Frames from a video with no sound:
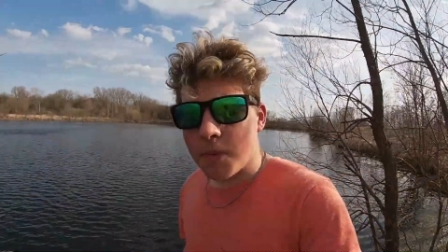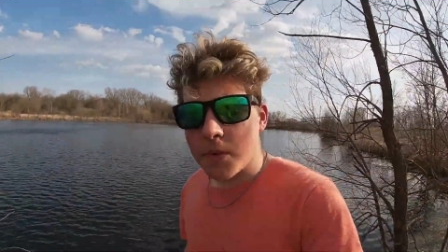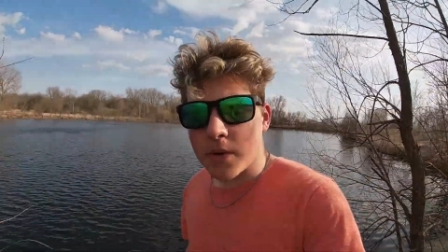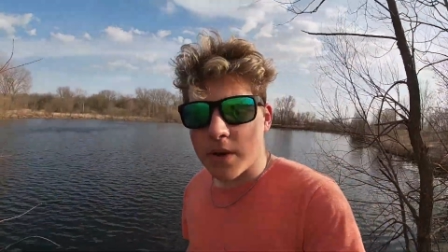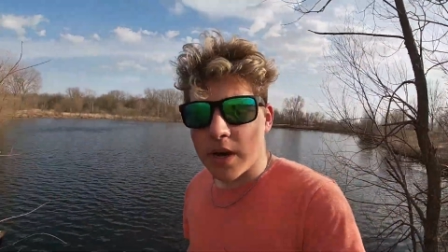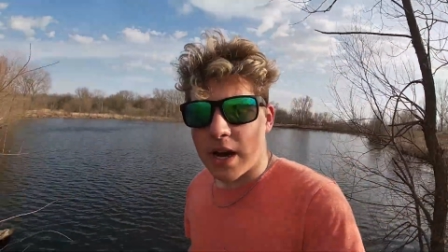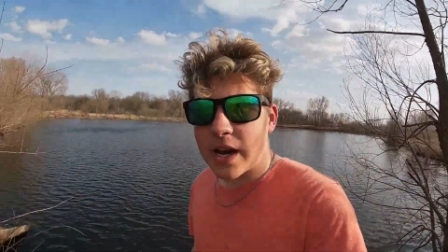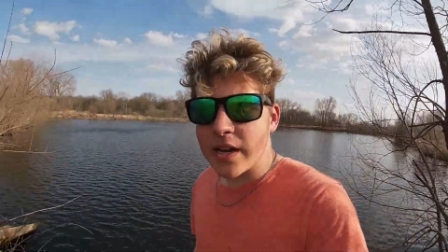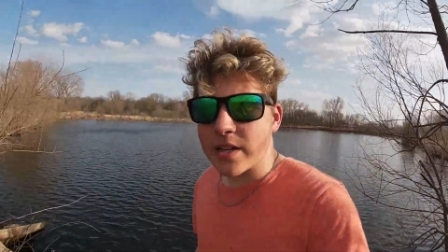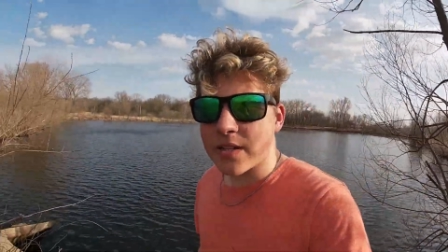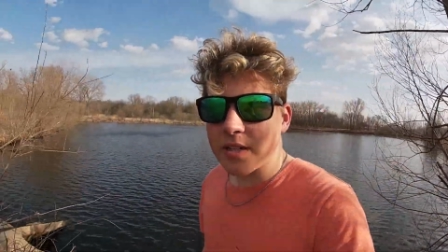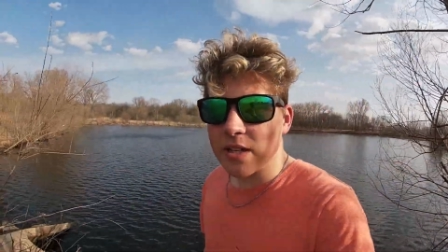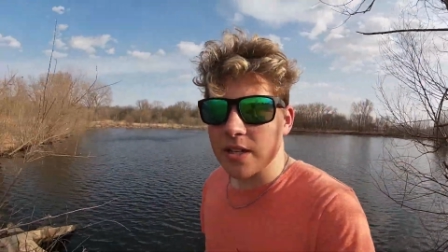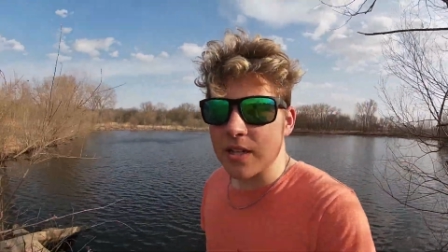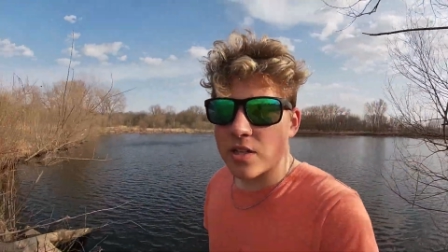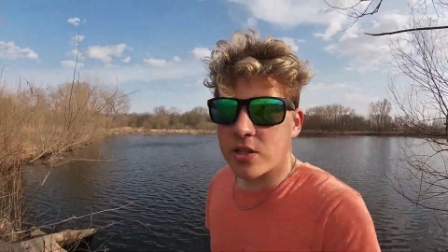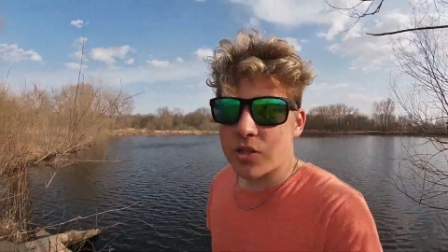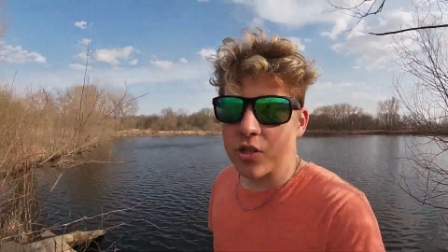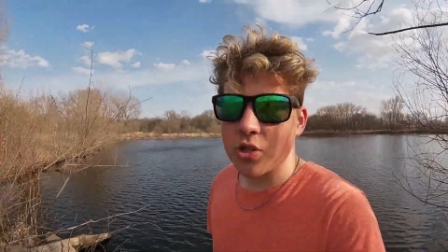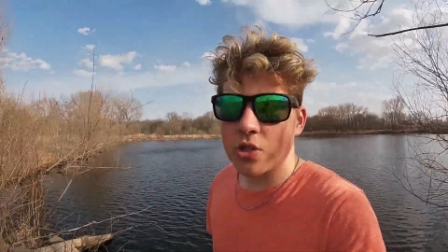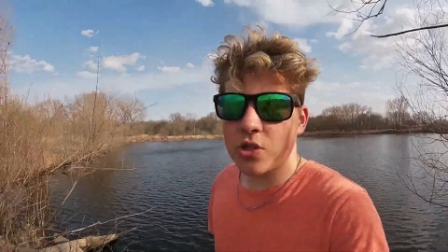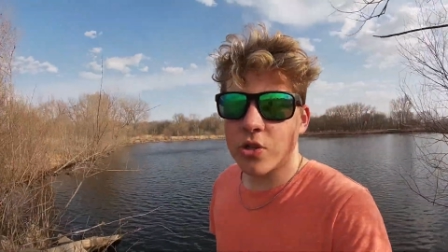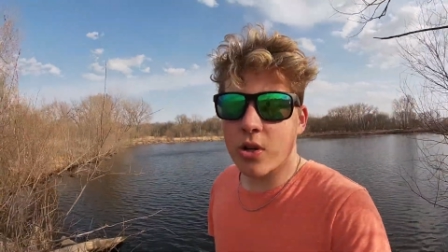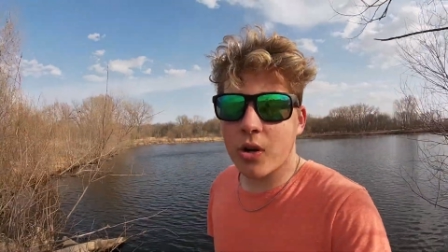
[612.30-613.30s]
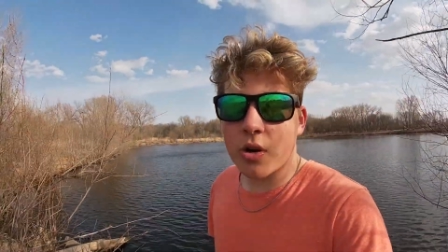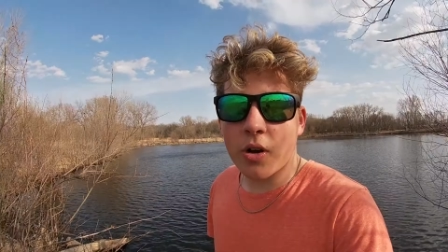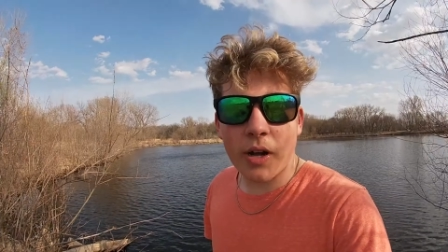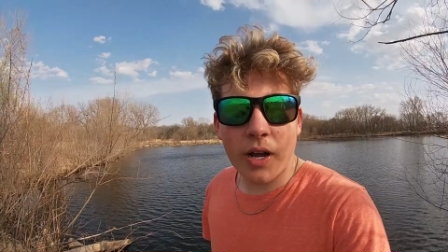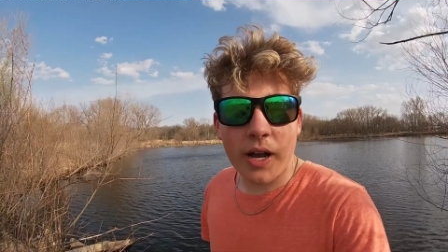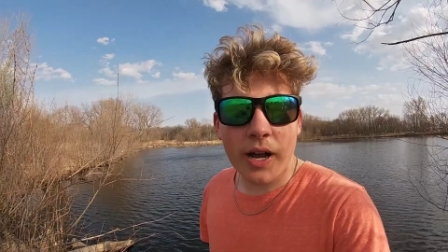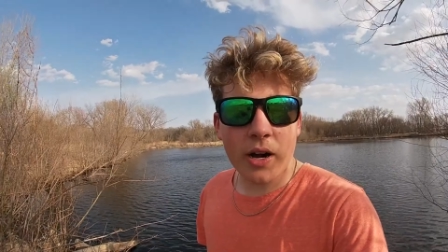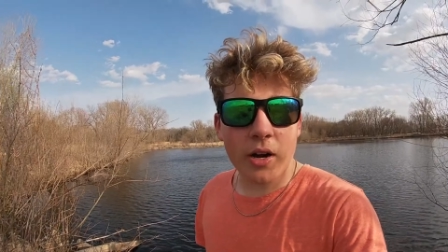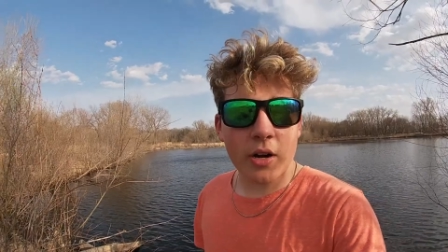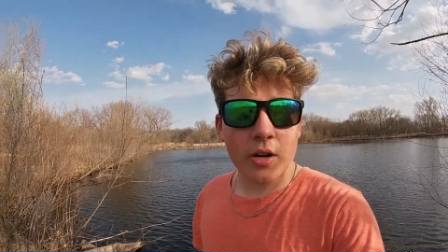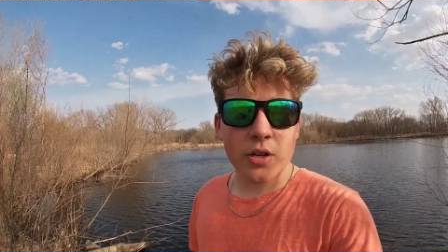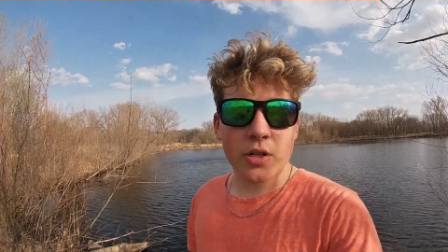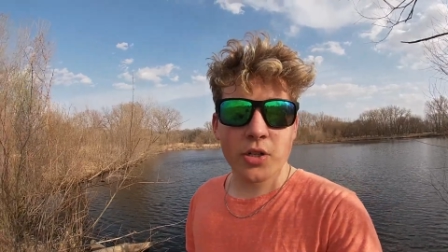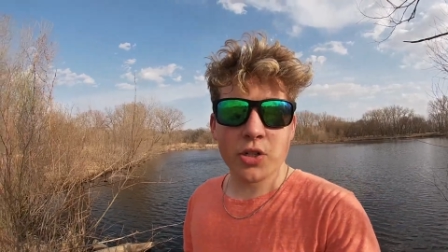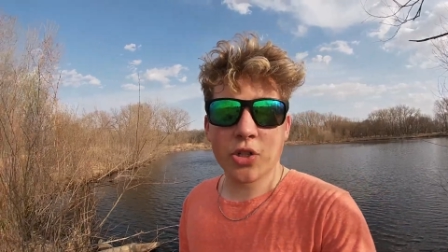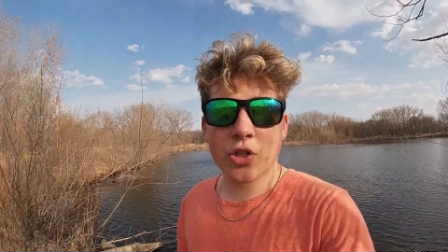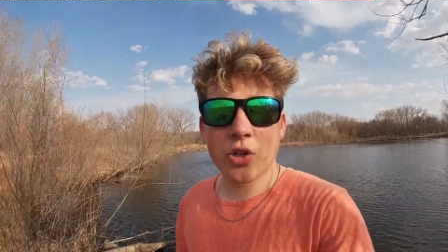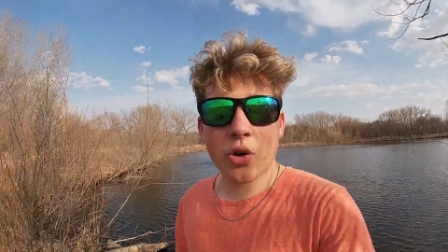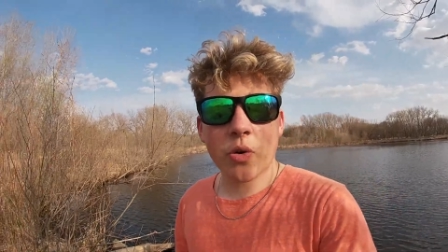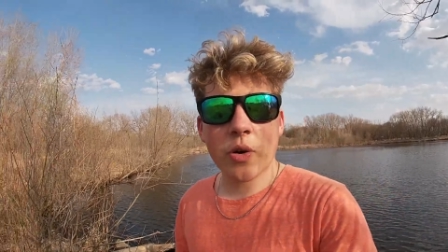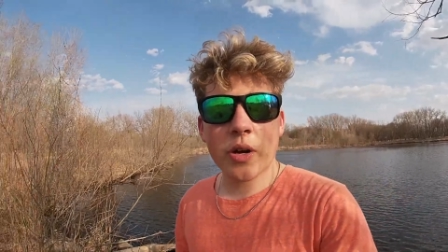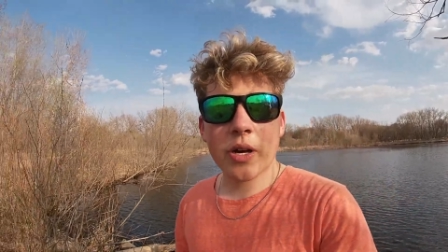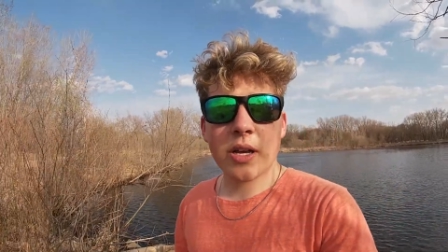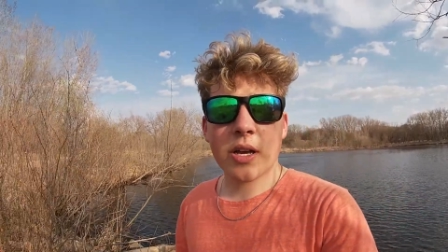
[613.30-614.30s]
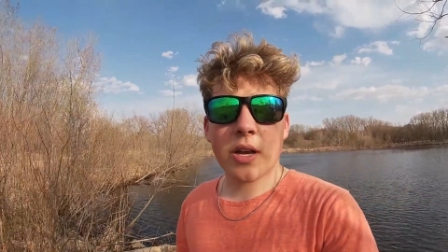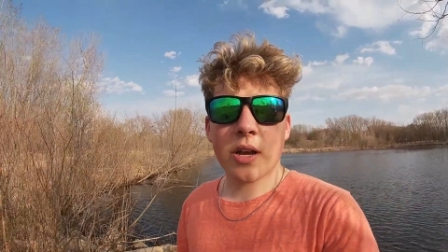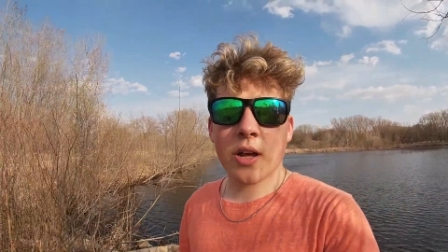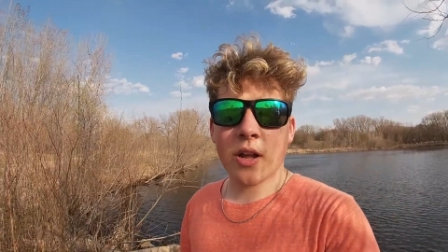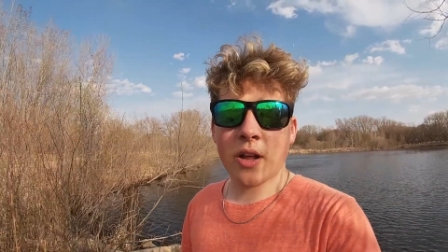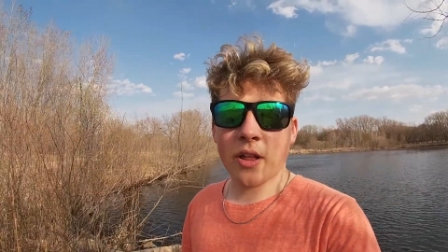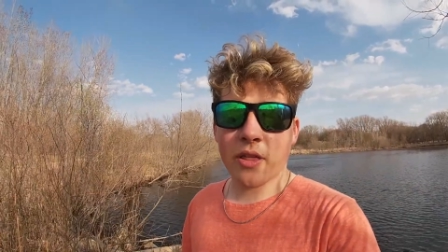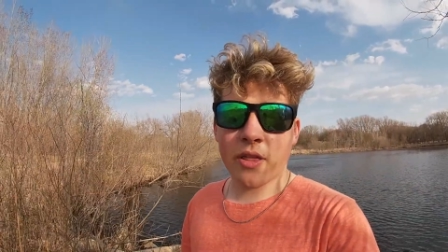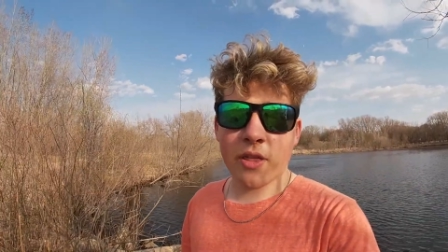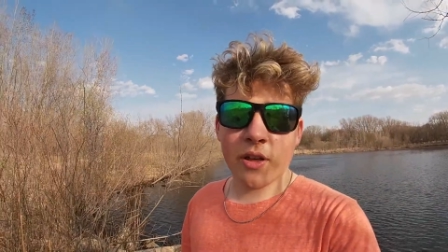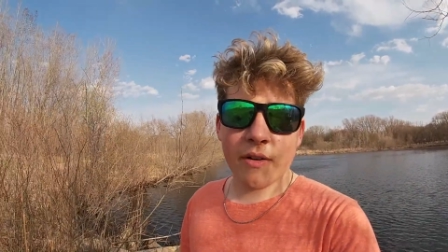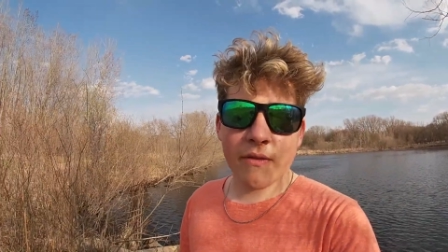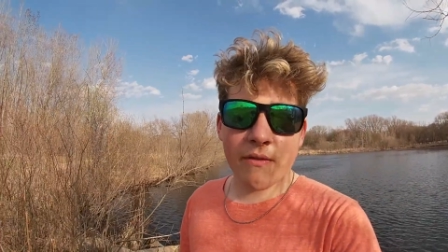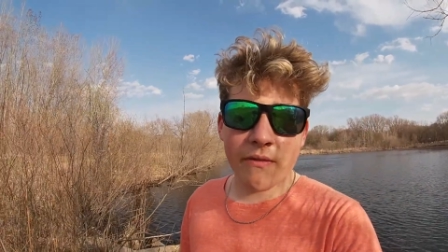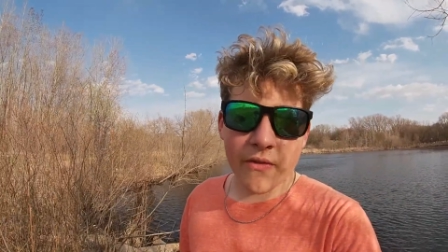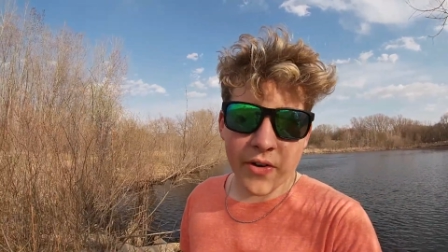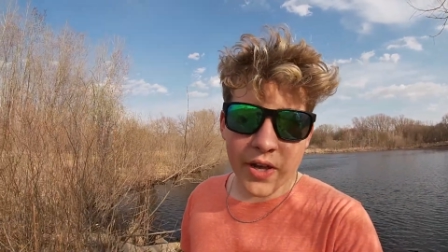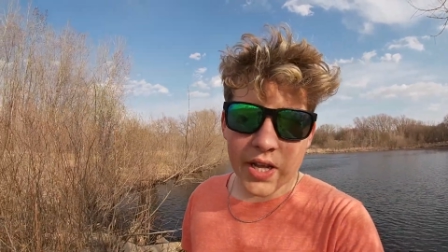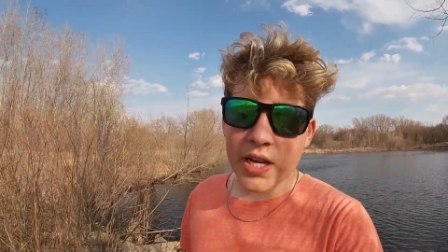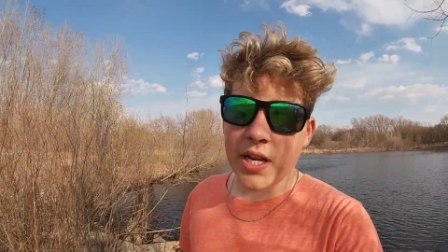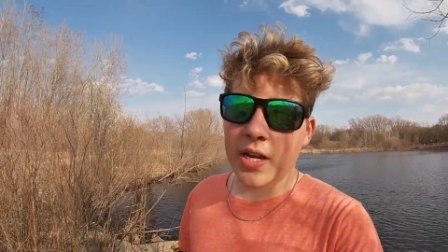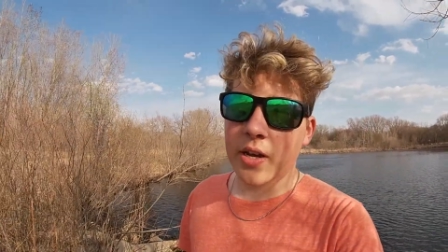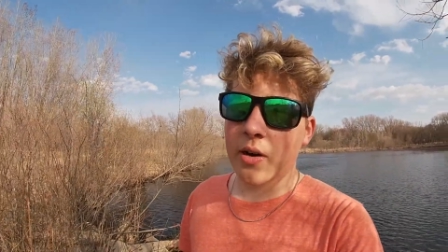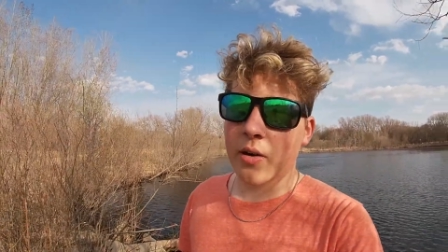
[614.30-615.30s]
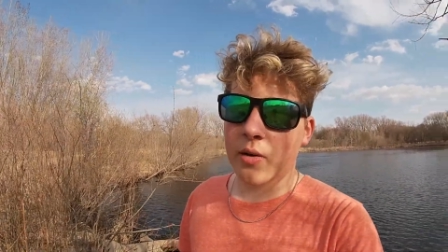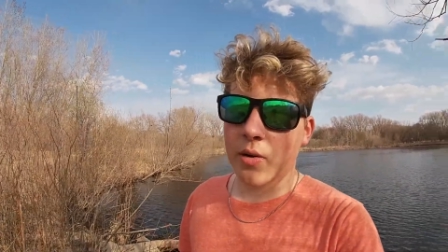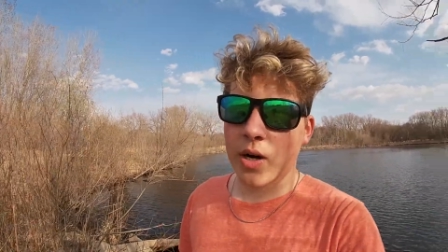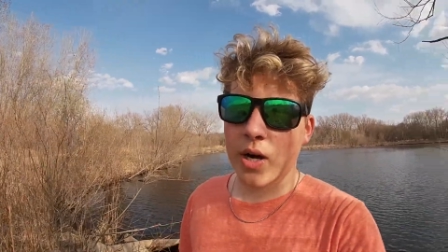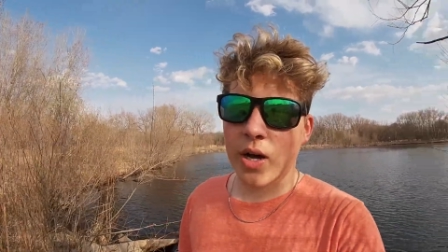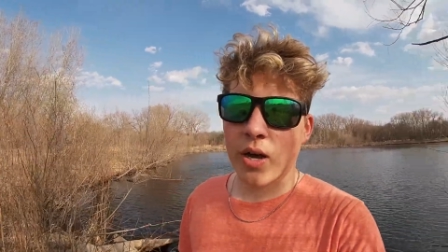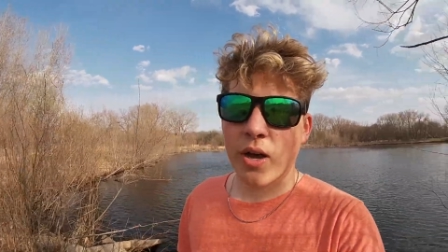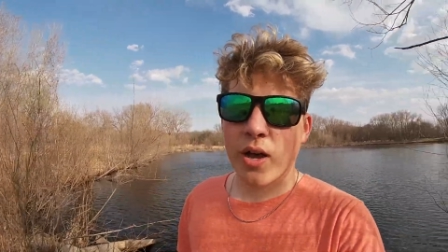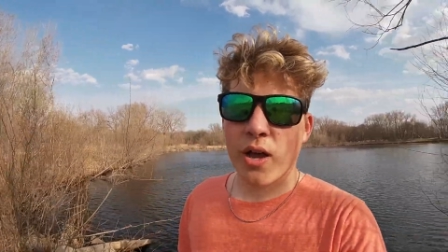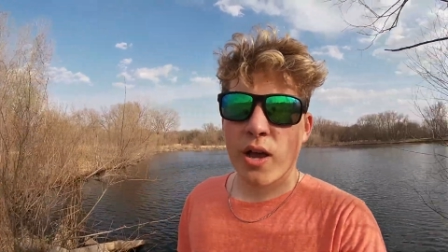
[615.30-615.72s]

you guys enjoy are enjoying the video